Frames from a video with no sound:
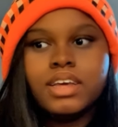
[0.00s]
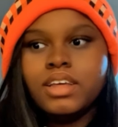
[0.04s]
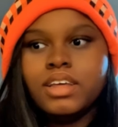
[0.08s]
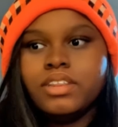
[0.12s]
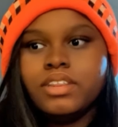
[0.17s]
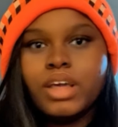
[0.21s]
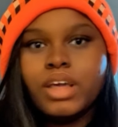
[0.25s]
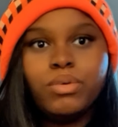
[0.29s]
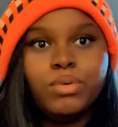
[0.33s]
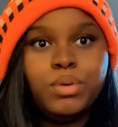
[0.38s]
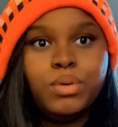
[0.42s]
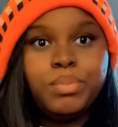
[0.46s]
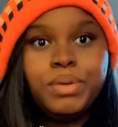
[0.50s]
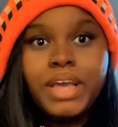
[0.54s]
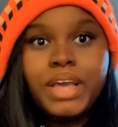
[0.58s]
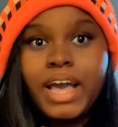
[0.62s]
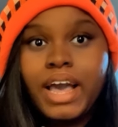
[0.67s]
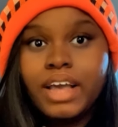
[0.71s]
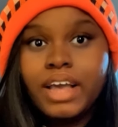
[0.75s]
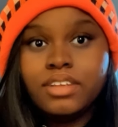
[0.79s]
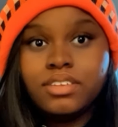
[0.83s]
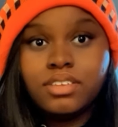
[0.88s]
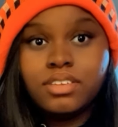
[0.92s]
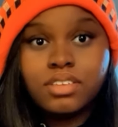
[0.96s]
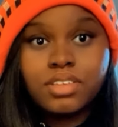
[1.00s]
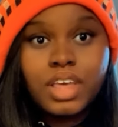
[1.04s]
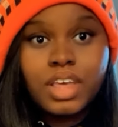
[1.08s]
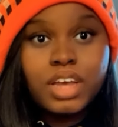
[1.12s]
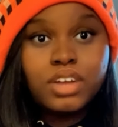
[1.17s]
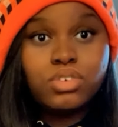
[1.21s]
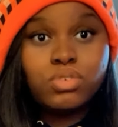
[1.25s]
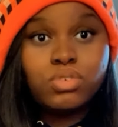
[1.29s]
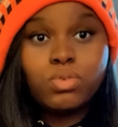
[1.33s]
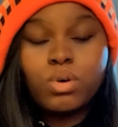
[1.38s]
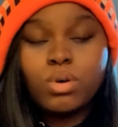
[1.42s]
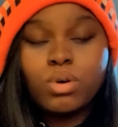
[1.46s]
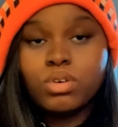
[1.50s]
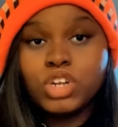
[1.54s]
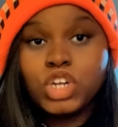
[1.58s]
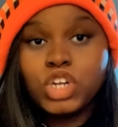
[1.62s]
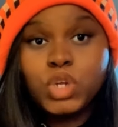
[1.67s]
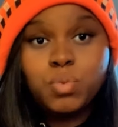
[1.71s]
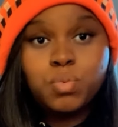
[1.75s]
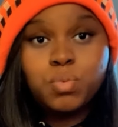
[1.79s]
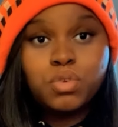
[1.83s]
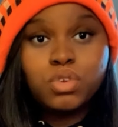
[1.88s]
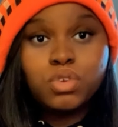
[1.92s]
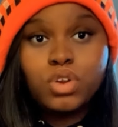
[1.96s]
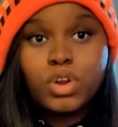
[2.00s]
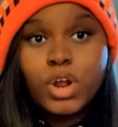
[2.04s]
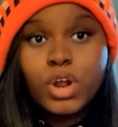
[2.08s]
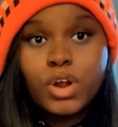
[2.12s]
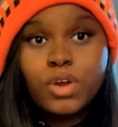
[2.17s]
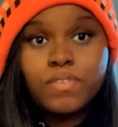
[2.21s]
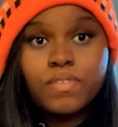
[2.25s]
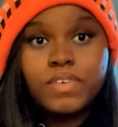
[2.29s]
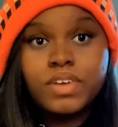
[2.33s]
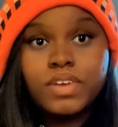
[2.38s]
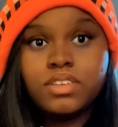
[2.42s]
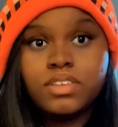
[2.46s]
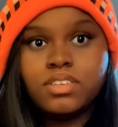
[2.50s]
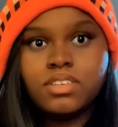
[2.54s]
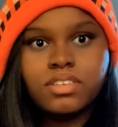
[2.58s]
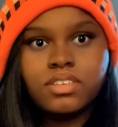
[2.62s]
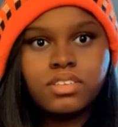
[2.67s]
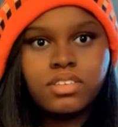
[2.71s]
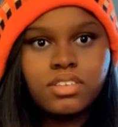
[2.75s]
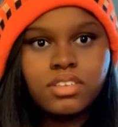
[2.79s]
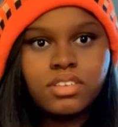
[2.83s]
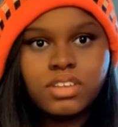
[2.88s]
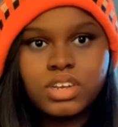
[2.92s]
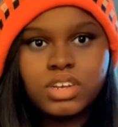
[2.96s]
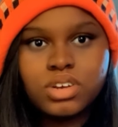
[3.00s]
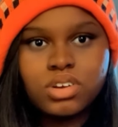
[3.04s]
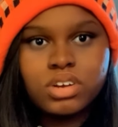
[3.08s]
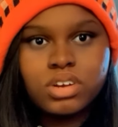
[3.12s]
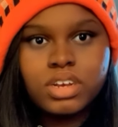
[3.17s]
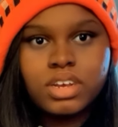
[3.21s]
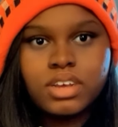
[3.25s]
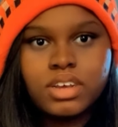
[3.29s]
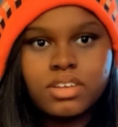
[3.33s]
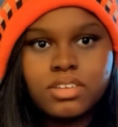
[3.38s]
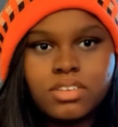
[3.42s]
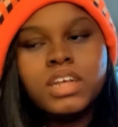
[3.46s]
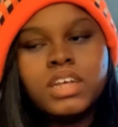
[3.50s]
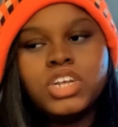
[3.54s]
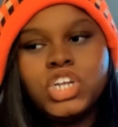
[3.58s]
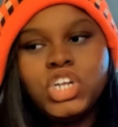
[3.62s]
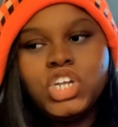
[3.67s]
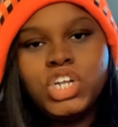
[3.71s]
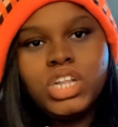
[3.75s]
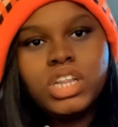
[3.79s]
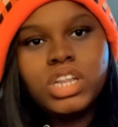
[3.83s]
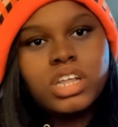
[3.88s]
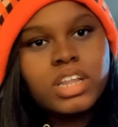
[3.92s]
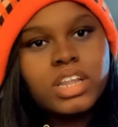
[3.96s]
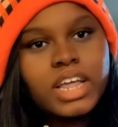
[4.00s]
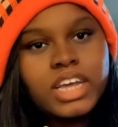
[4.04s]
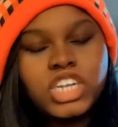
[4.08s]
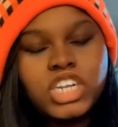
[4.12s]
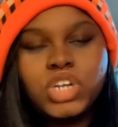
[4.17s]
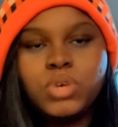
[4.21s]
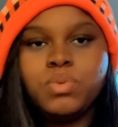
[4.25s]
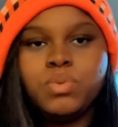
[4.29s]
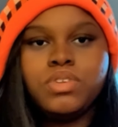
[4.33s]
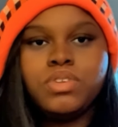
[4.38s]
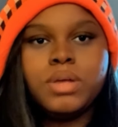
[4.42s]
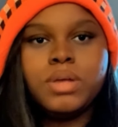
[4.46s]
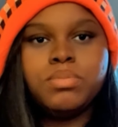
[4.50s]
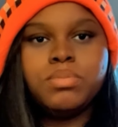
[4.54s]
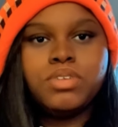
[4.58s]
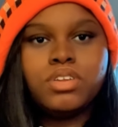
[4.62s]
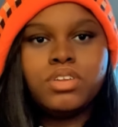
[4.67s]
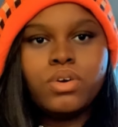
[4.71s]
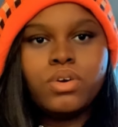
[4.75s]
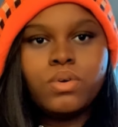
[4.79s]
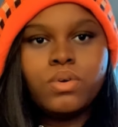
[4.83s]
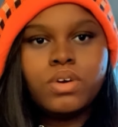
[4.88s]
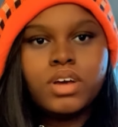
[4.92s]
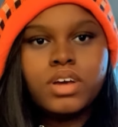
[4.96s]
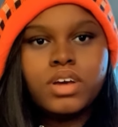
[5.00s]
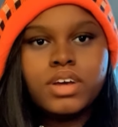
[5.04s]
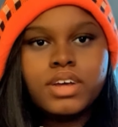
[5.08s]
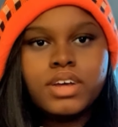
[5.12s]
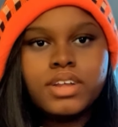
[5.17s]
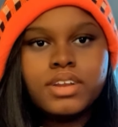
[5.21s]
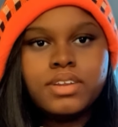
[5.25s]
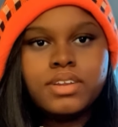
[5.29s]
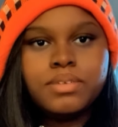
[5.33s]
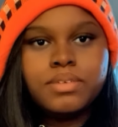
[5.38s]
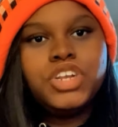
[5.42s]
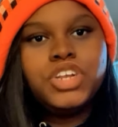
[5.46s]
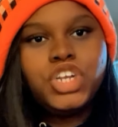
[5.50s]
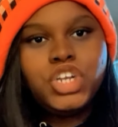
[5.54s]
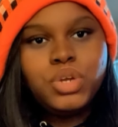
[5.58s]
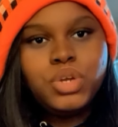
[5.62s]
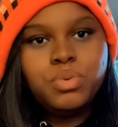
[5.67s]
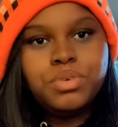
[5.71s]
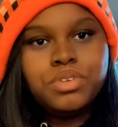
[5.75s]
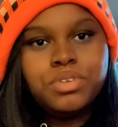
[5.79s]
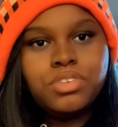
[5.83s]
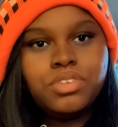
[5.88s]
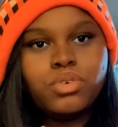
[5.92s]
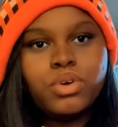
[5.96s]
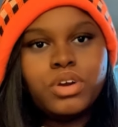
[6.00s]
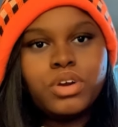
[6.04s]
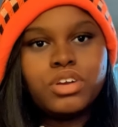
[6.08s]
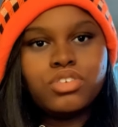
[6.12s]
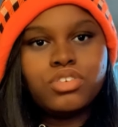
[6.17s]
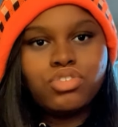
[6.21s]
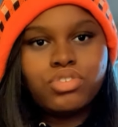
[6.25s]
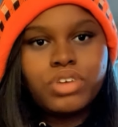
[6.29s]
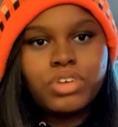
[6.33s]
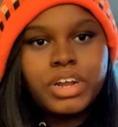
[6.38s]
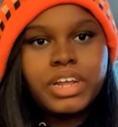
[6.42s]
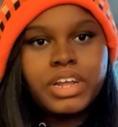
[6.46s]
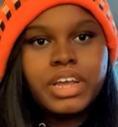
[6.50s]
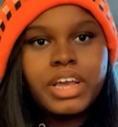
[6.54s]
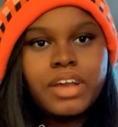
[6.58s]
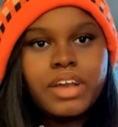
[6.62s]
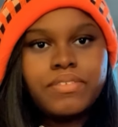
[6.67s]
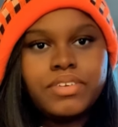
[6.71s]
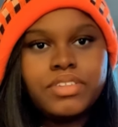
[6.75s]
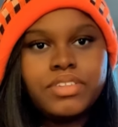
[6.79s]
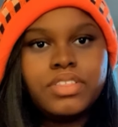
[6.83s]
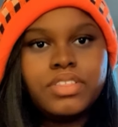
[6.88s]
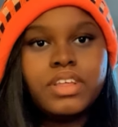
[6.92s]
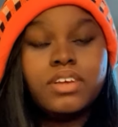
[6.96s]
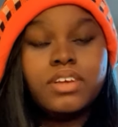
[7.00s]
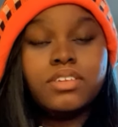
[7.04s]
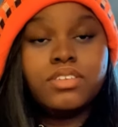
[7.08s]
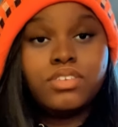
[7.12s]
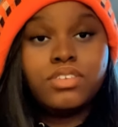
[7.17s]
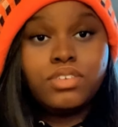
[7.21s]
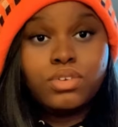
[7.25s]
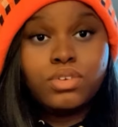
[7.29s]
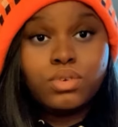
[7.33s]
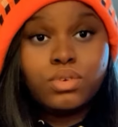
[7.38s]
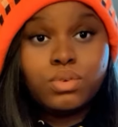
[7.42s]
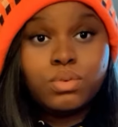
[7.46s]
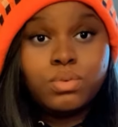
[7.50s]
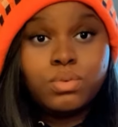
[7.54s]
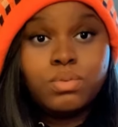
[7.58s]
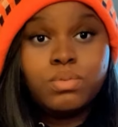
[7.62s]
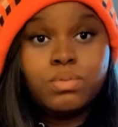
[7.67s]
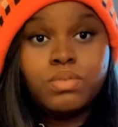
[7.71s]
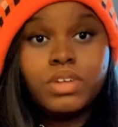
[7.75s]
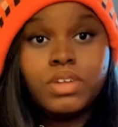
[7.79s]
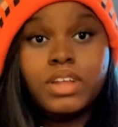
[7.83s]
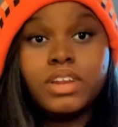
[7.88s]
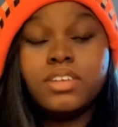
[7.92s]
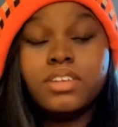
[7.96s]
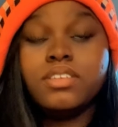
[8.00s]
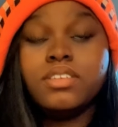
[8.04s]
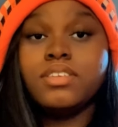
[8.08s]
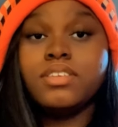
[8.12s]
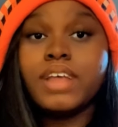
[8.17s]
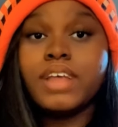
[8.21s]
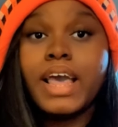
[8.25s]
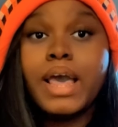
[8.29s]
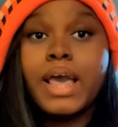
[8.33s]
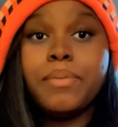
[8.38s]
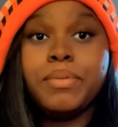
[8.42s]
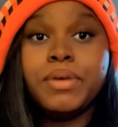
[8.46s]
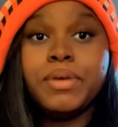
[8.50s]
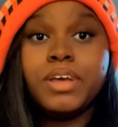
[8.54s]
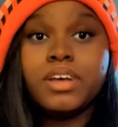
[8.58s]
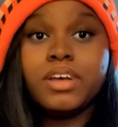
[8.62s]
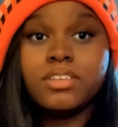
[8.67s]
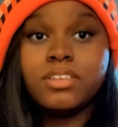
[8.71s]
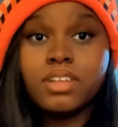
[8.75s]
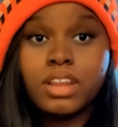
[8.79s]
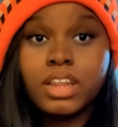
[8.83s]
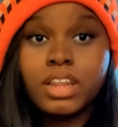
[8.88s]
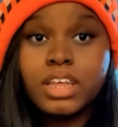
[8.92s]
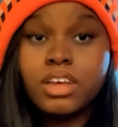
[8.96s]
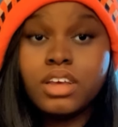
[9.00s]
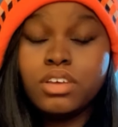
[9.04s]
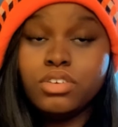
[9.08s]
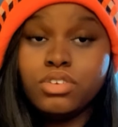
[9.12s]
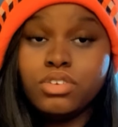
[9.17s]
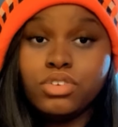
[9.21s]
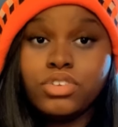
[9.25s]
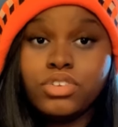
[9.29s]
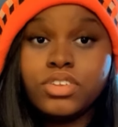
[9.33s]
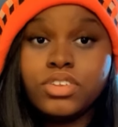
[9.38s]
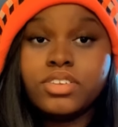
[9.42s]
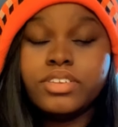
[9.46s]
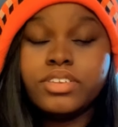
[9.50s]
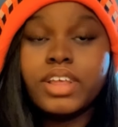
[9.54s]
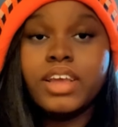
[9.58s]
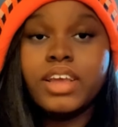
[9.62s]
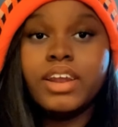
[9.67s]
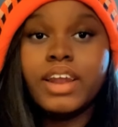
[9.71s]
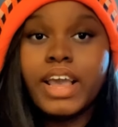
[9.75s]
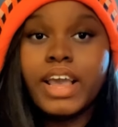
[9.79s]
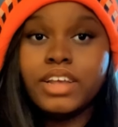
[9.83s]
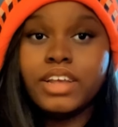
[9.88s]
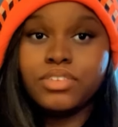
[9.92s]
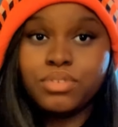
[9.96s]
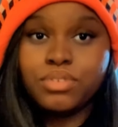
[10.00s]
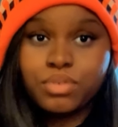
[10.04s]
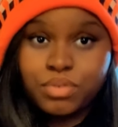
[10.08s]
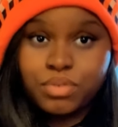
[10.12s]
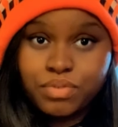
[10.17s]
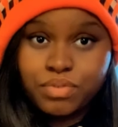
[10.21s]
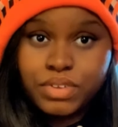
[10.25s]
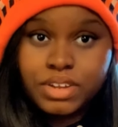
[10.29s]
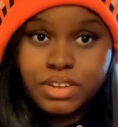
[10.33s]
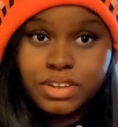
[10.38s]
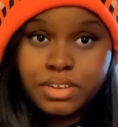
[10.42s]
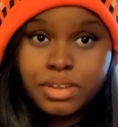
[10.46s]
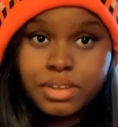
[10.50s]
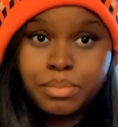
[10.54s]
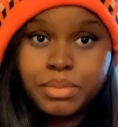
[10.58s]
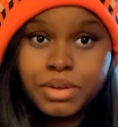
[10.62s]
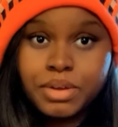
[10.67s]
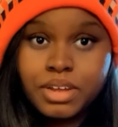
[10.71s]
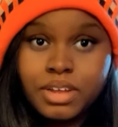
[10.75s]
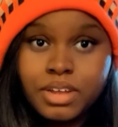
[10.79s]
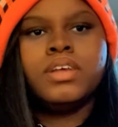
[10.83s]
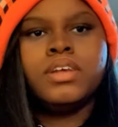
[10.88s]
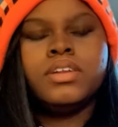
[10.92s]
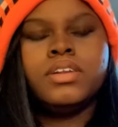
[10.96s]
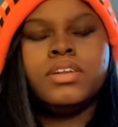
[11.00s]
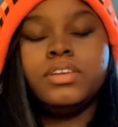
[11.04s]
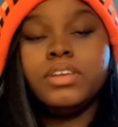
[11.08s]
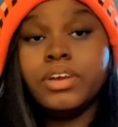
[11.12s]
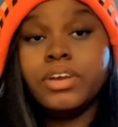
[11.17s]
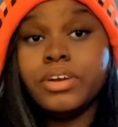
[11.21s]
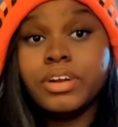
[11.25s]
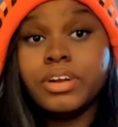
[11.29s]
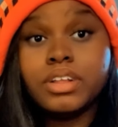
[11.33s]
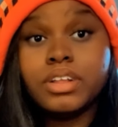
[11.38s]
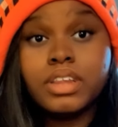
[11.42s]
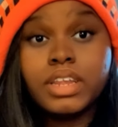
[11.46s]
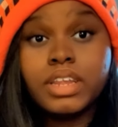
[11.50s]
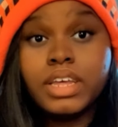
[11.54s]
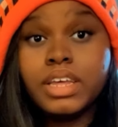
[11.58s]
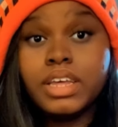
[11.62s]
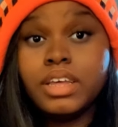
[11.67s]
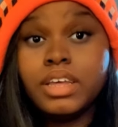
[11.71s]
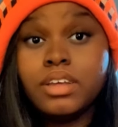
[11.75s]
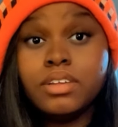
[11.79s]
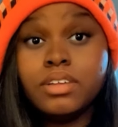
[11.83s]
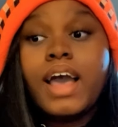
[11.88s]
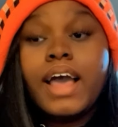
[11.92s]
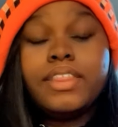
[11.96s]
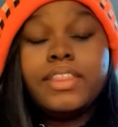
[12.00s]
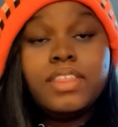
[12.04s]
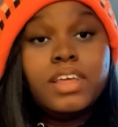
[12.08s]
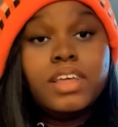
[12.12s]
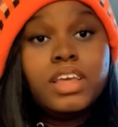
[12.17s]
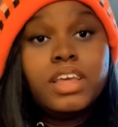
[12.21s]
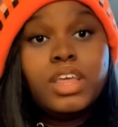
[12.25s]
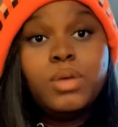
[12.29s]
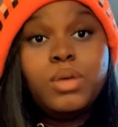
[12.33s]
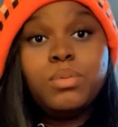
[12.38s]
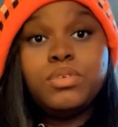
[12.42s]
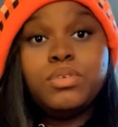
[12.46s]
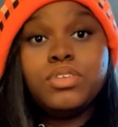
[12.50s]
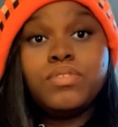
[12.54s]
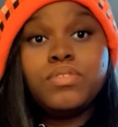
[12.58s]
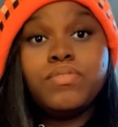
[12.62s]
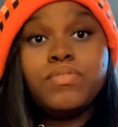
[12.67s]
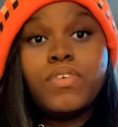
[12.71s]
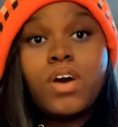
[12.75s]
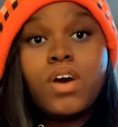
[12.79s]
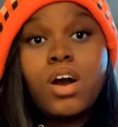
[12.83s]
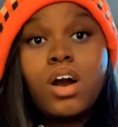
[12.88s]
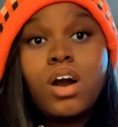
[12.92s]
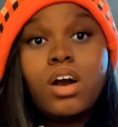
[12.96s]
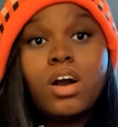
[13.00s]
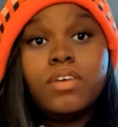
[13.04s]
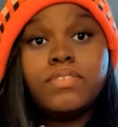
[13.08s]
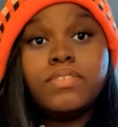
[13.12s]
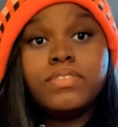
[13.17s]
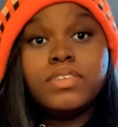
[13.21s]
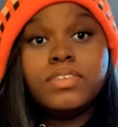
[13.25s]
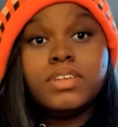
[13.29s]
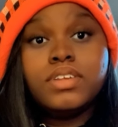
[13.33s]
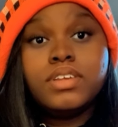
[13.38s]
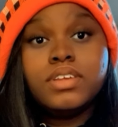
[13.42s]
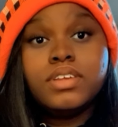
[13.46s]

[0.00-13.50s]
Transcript: they were behind schedule and she was nervous and serious. She looked like she was up to no good. She was orchestrating everything too. And it's sad because Aaliyah used to stay nights with Fatima. Derek Lee, I think he was involved.